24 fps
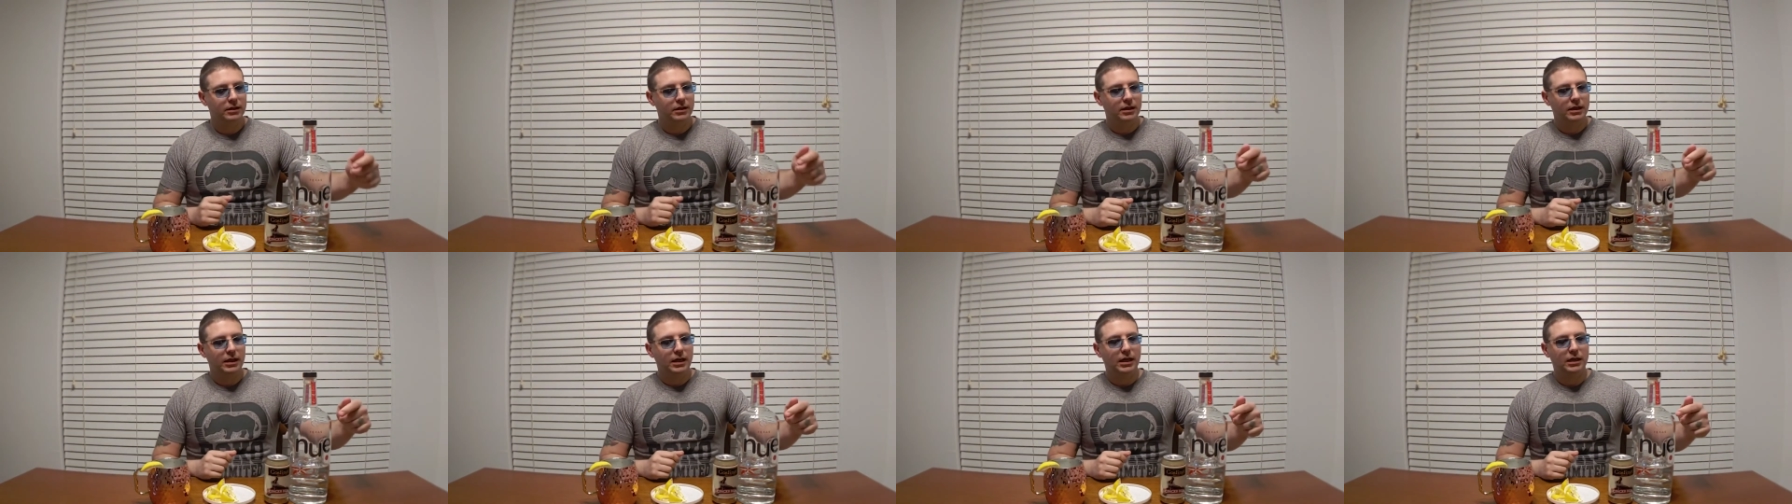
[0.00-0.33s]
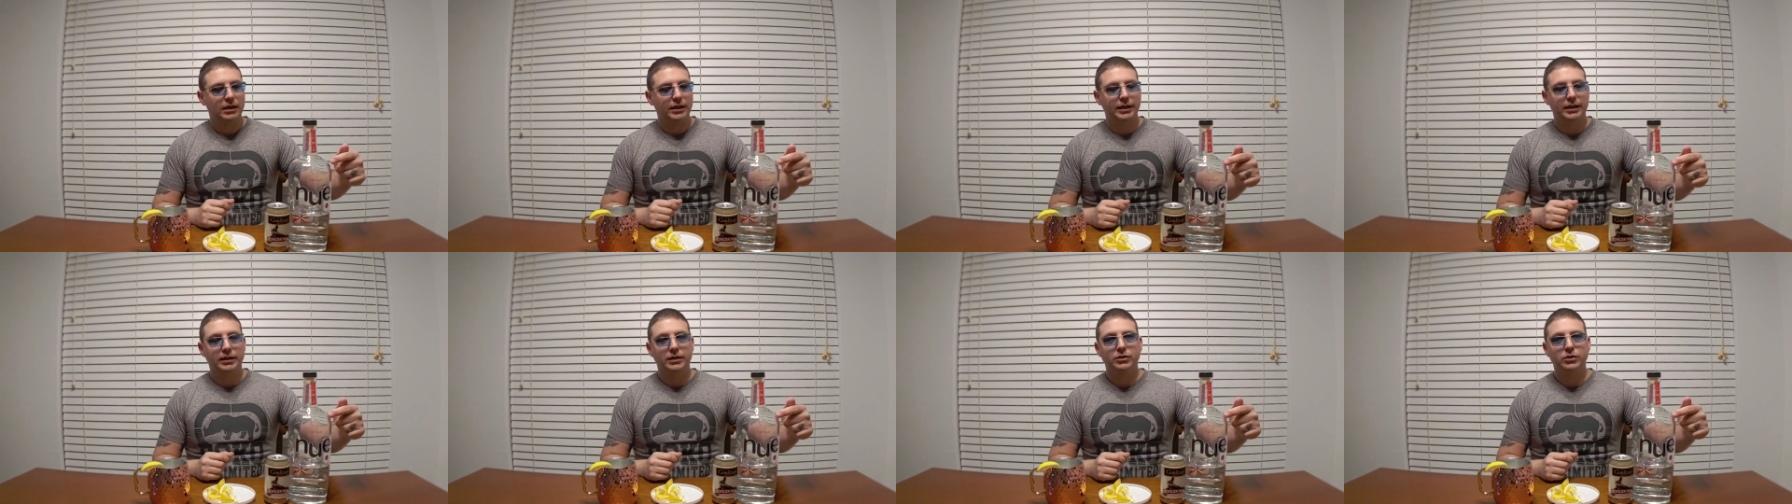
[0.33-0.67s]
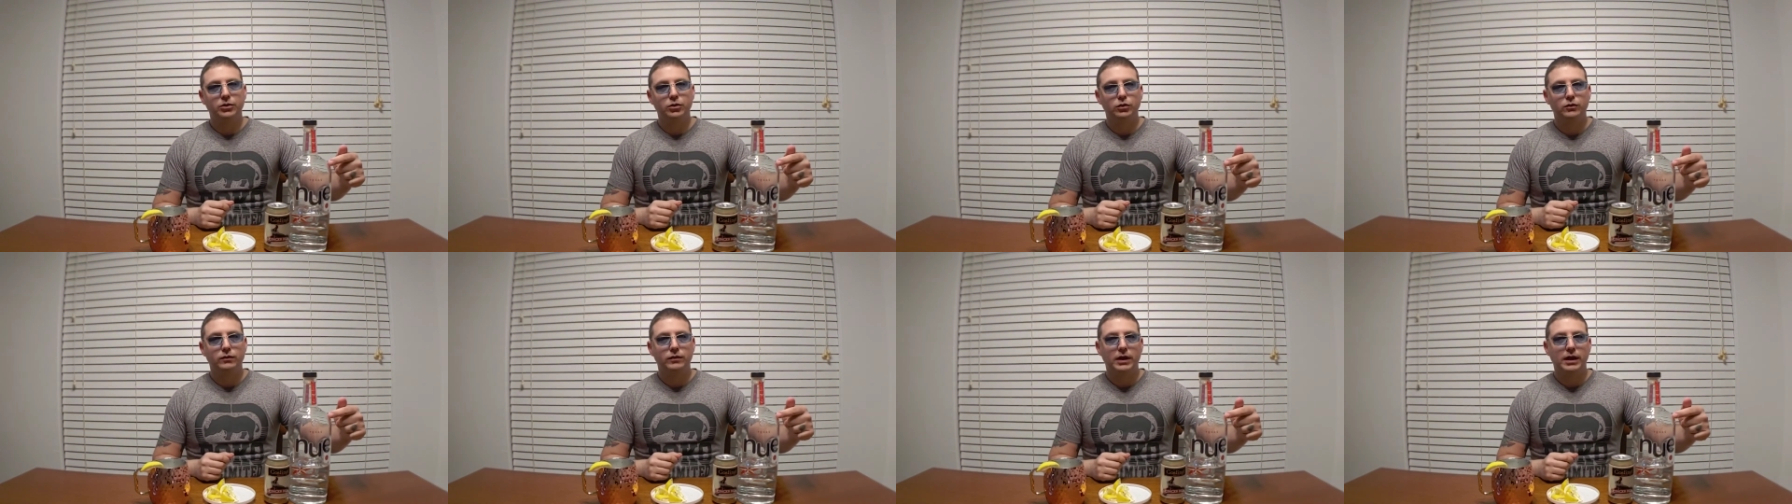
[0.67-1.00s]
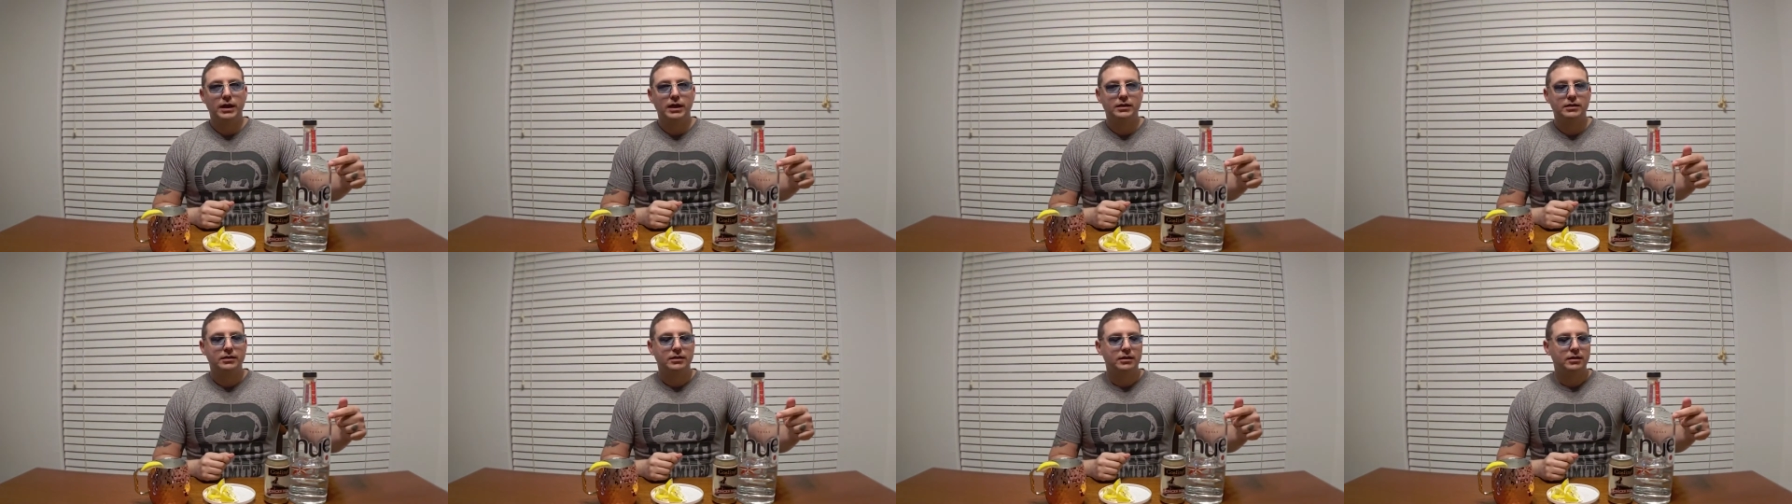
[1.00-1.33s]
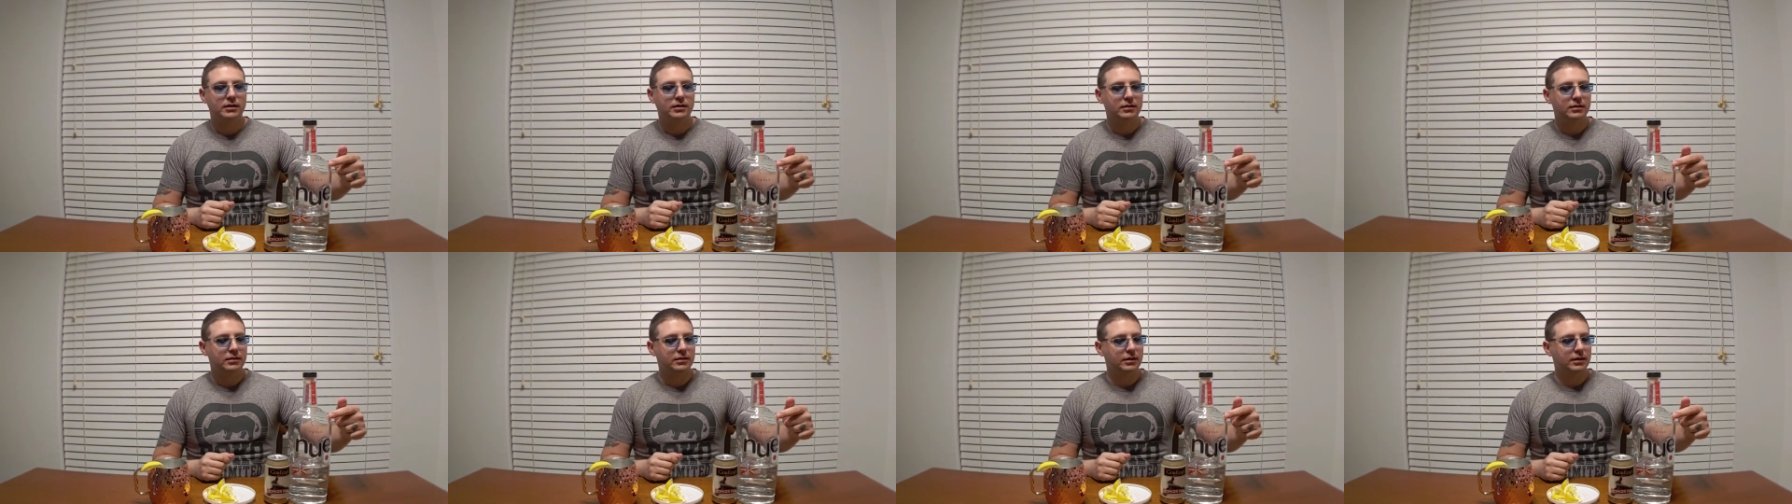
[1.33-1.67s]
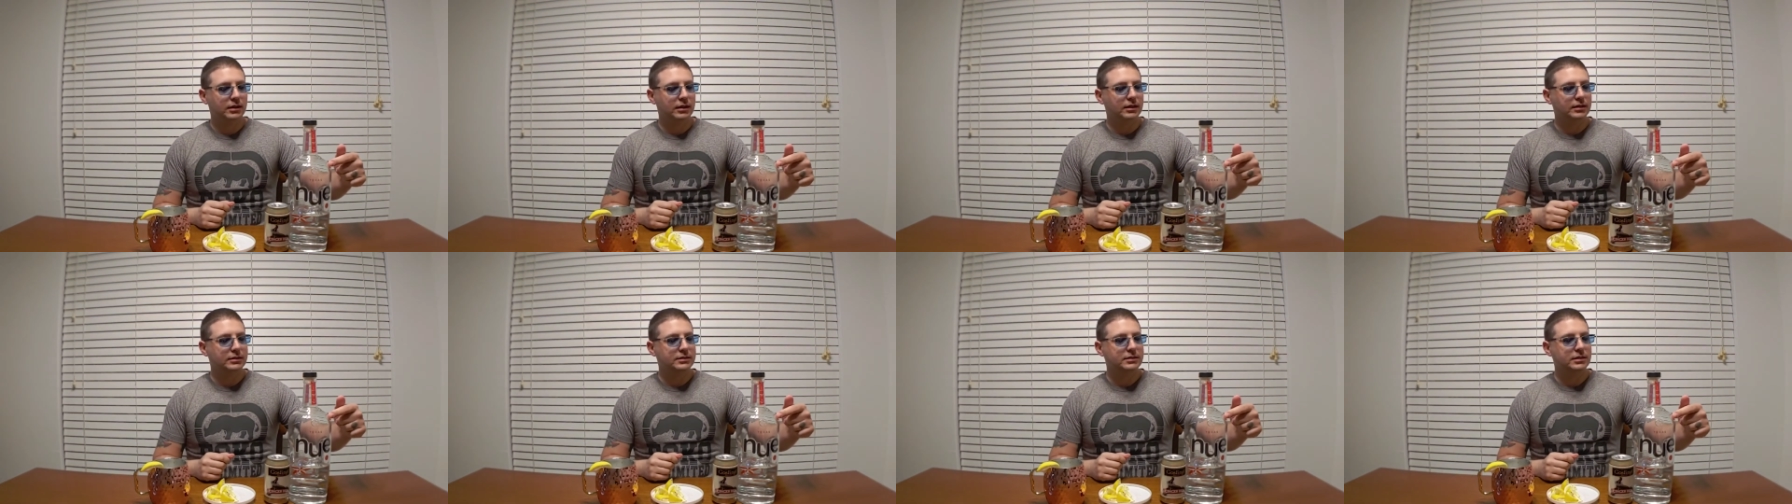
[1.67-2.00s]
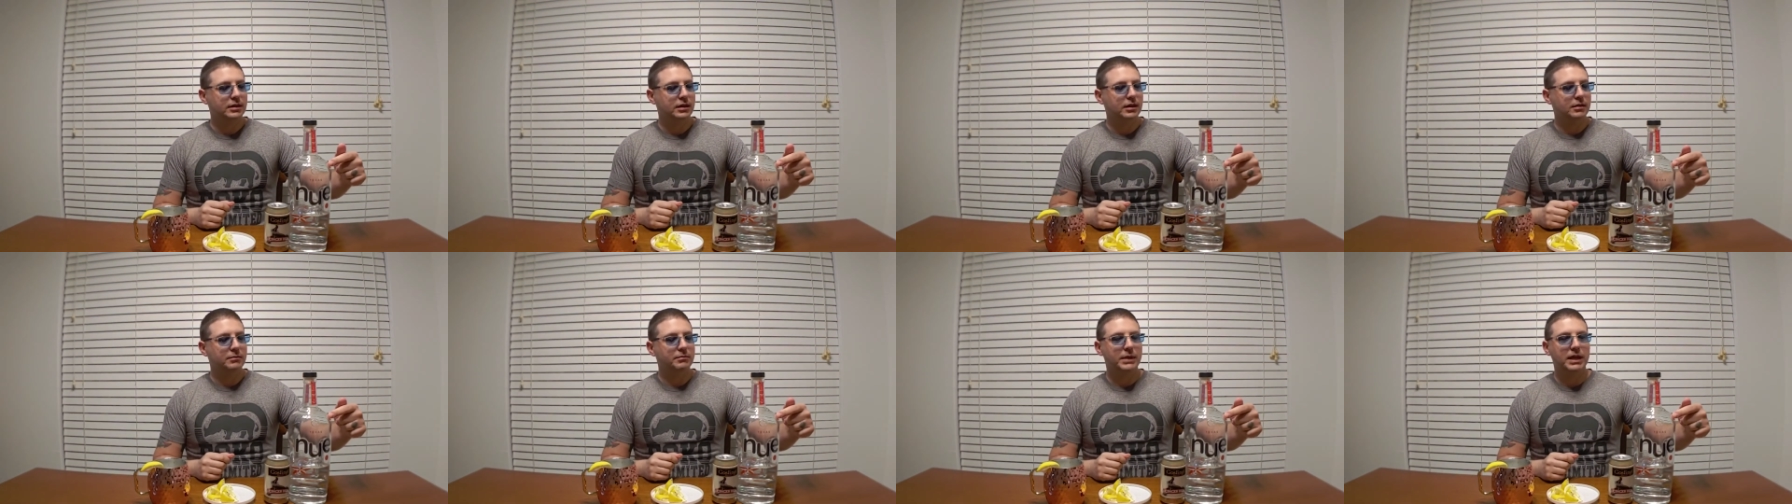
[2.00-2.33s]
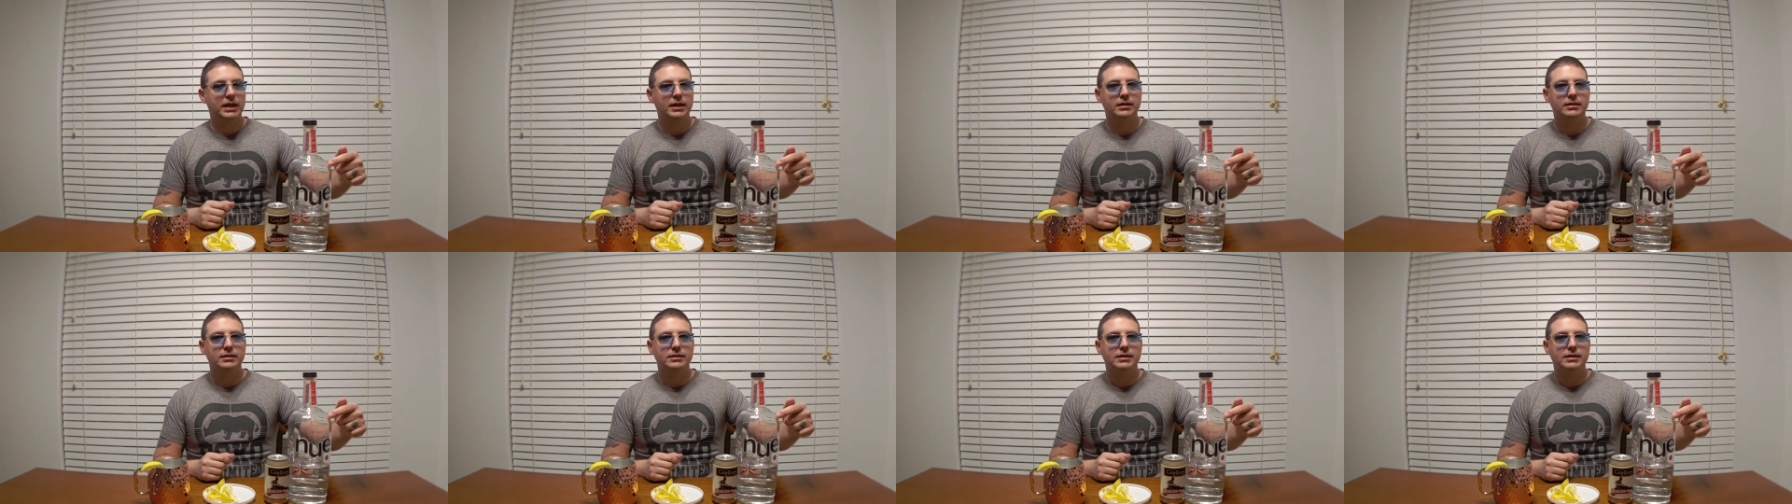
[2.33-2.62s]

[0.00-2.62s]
I like new vodka. It's made in